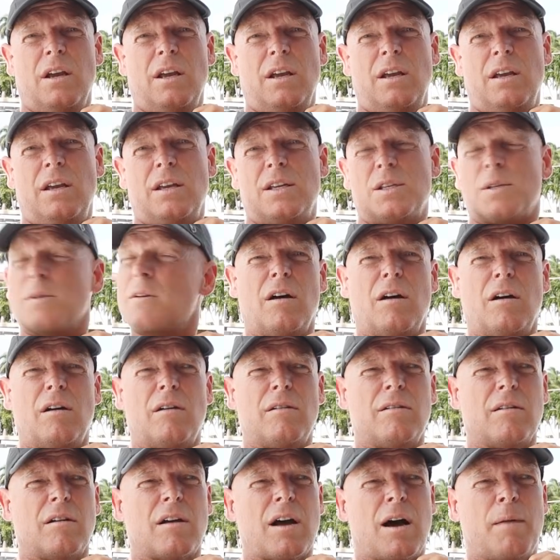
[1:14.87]
is a
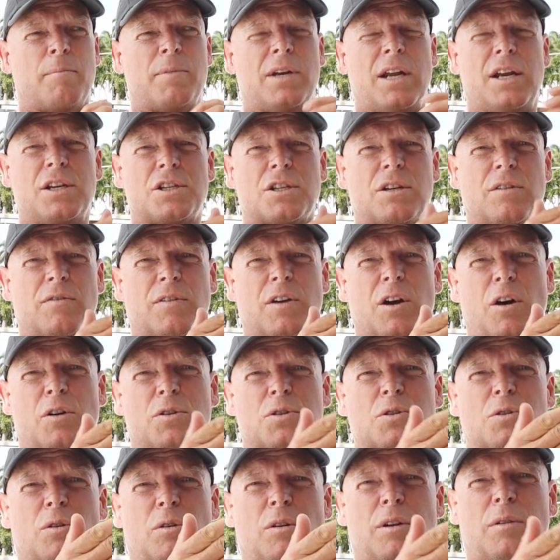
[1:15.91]
combination of
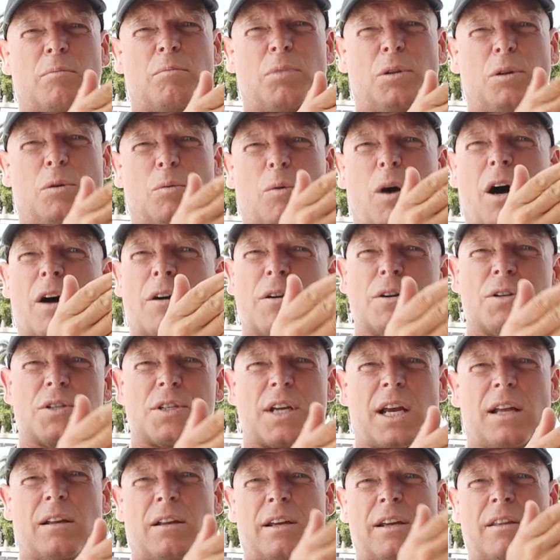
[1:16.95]
coastal and blue water
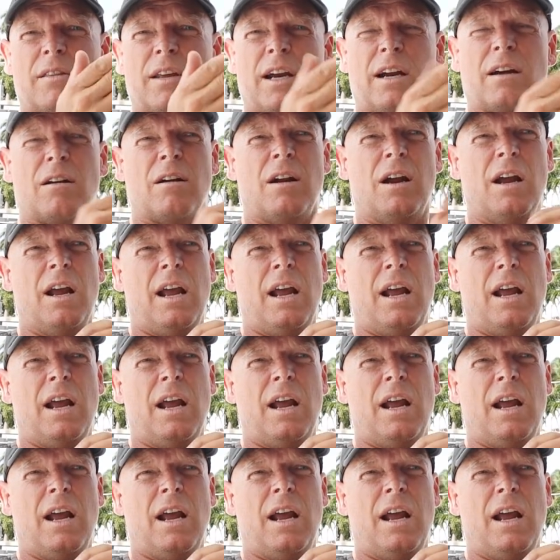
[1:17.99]
sailing there.